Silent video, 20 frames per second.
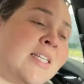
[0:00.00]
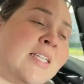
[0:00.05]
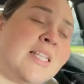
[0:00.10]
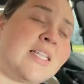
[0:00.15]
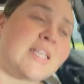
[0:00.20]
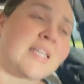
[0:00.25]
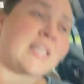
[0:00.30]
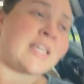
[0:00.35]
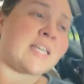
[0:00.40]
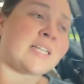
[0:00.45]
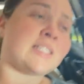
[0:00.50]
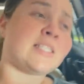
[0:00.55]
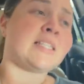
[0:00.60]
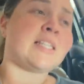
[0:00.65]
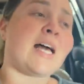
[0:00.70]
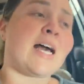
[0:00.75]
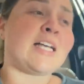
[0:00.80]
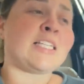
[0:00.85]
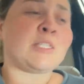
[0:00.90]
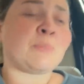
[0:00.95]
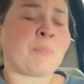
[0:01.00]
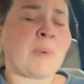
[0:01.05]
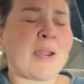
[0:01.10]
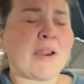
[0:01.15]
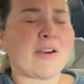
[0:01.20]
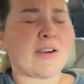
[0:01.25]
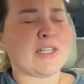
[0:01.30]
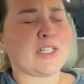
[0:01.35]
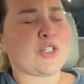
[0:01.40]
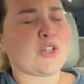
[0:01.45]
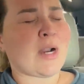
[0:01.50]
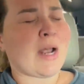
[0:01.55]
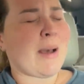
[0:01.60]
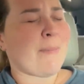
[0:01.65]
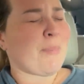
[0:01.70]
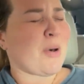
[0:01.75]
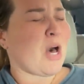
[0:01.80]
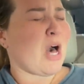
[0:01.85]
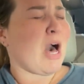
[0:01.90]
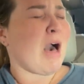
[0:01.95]
little kids love spirit
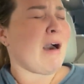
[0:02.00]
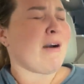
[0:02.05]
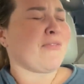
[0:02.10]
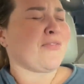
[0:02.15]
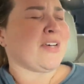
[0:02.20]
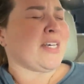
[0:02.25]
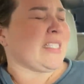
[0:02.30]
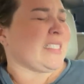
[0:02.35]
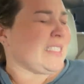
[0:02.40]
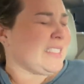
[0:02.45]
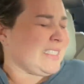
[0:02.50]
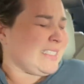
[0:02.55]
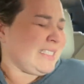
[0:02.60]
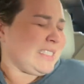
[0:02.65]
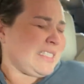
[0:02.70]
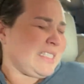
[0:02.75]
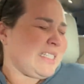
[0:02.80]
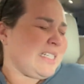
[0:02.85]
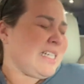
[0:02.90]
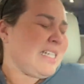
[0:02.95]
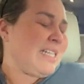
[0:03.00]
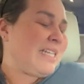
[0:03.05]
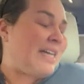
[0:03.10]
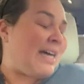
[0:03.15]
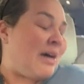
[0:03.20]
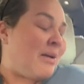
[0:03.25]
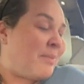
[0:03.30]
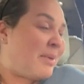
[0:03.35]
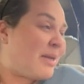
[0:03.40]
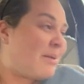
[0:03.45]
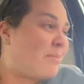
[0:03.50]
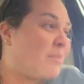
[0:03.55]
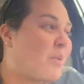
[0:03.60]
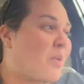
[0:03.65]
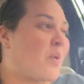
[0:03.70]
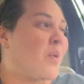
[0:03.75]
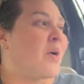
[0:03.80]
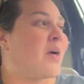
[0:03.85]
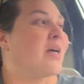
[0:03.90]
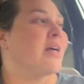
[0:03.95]
drop-off. Allow me to
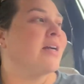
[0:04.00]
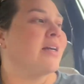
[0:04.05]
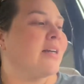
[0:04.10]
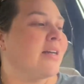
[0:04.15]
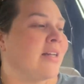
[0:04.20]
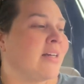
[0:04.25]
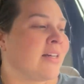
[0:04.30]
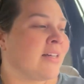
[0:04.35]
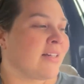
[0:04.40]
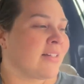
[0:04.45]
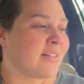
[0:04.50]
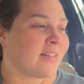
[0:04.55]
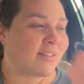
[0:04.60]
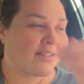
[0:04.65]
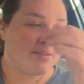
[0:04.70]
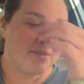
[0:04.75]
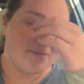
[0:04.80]
mourn.